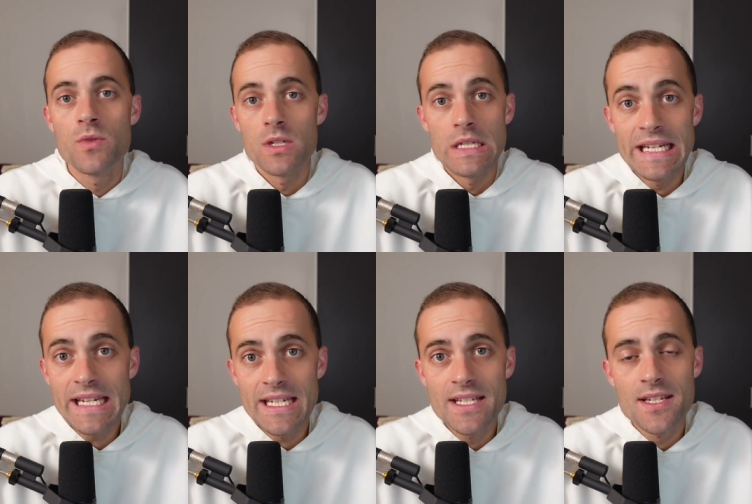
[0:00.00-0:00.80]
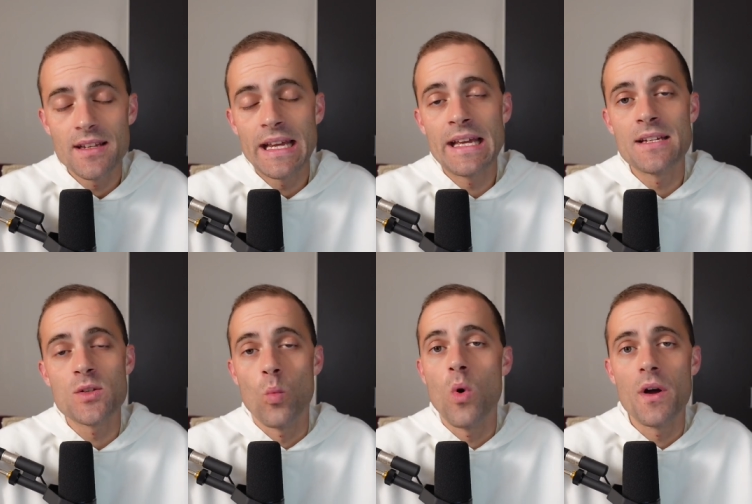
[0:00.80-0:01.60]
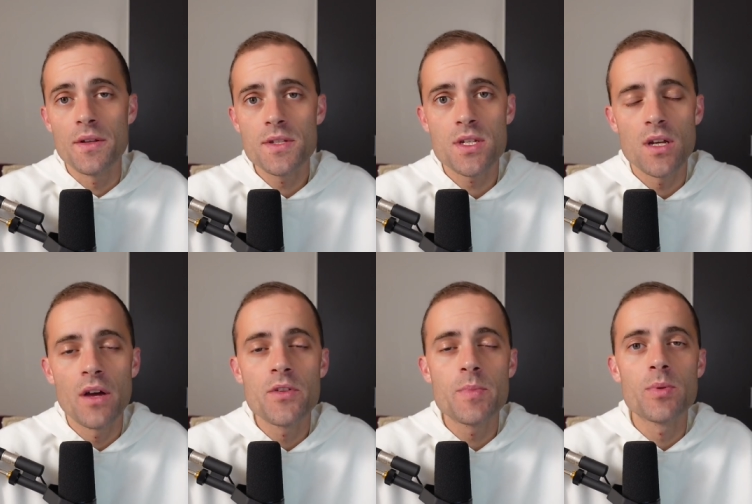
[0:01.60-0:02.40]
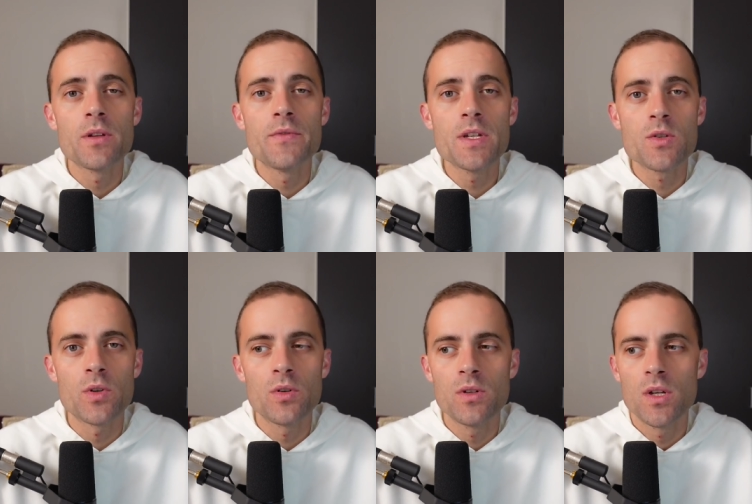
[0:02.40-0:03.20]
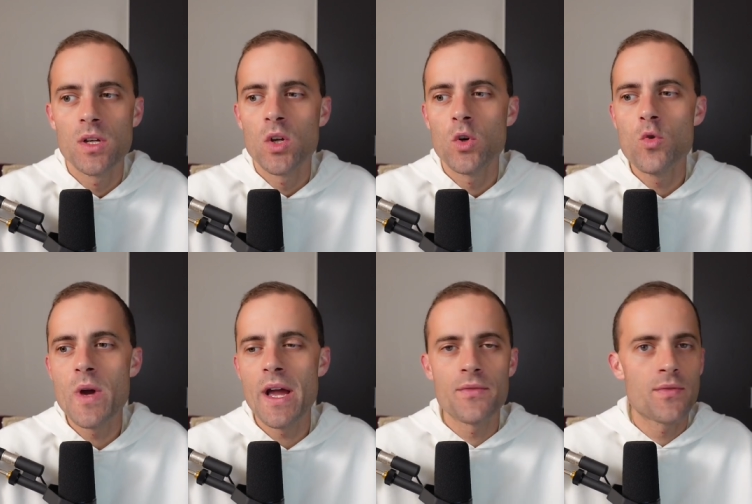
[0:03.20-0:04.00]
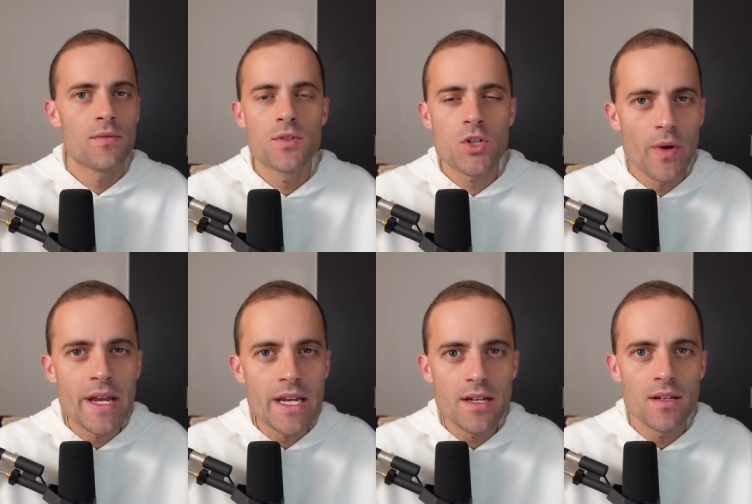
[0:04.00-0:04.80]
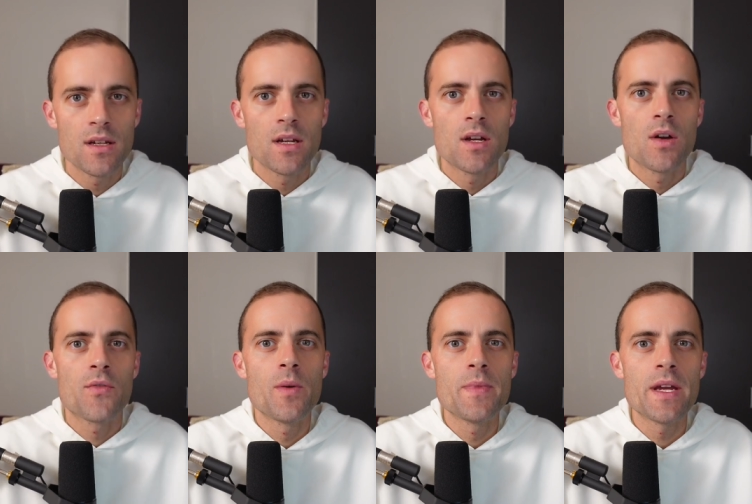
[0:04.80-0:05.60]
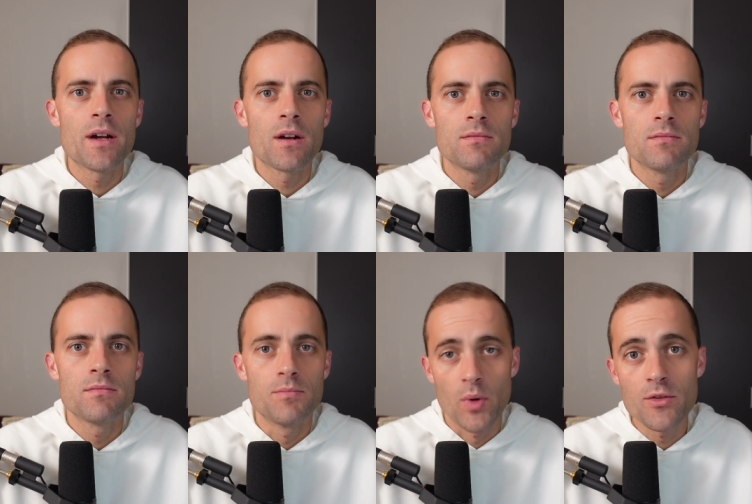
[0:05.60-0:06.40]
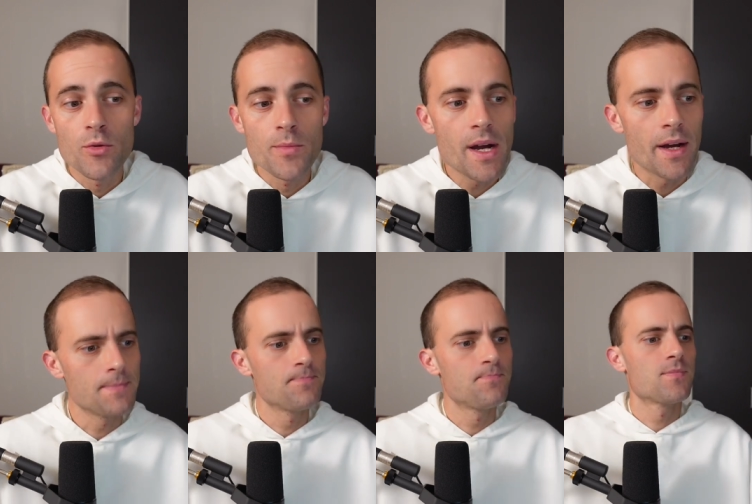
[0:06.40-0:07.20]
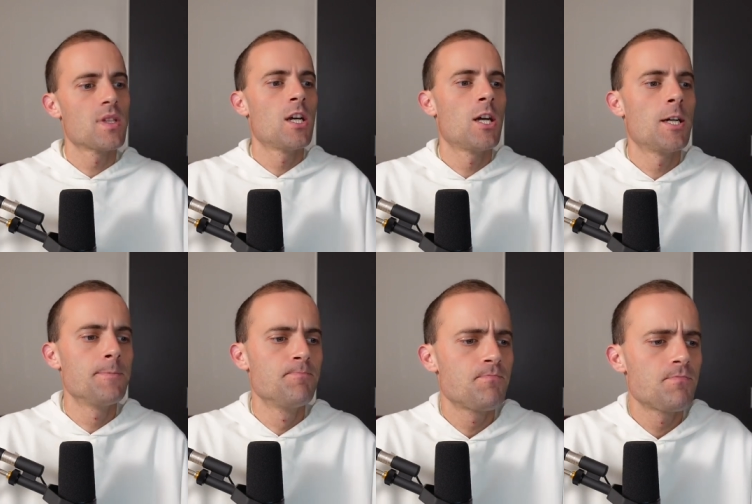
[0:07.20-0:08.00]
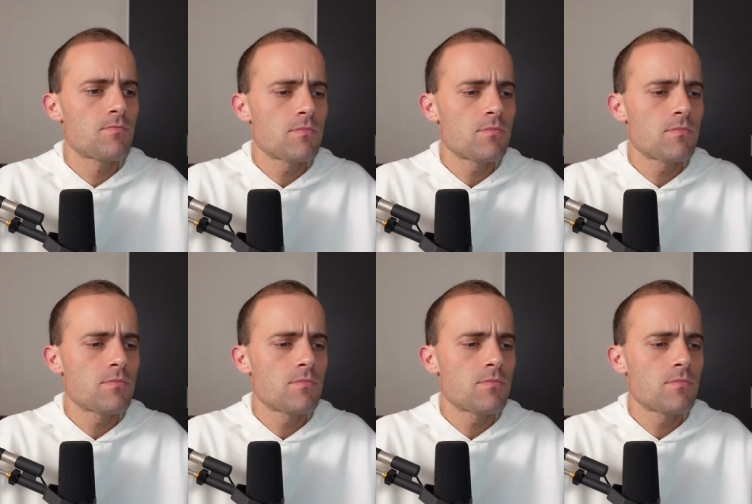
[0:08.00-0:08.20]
to the needs and wants of the people of Israel who have strayed from their bridegroom God. Um,